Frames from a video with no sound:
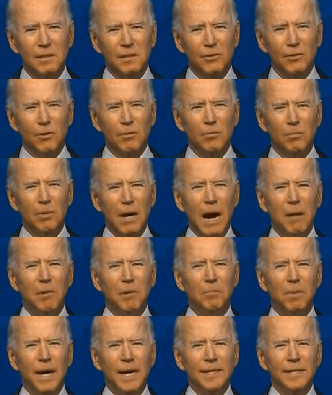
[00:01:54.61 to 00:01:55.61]
The
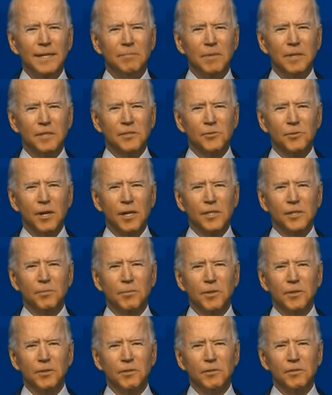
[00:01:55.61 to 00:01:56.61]
Obama-Biden administration
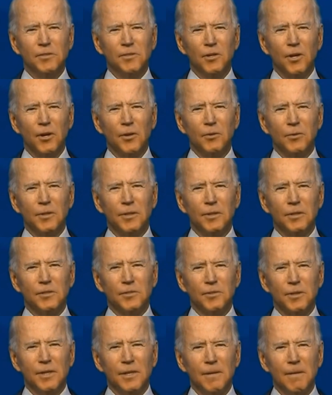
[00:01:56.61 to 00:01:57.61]
reduced the auto
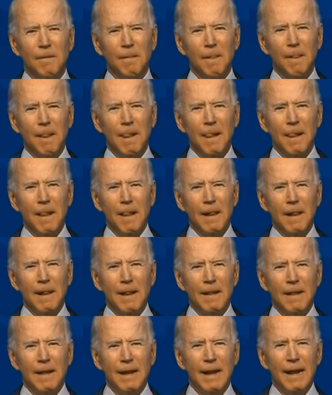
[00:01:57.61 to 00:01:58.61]
industry
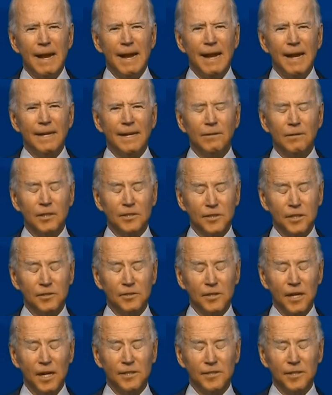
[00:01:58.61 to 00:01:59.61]
and, or should
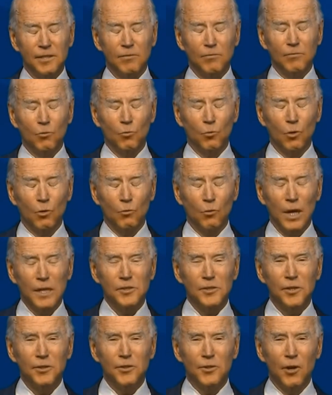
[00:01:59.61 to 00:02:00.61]
I say,
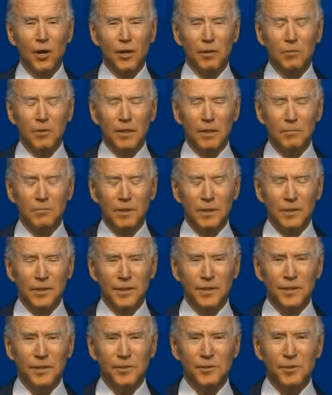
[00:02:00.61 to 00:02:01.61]
rescued the automobile
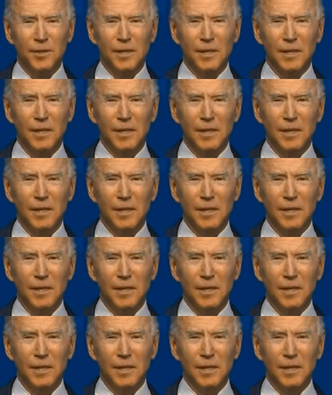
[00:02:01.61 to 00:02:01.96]
industry.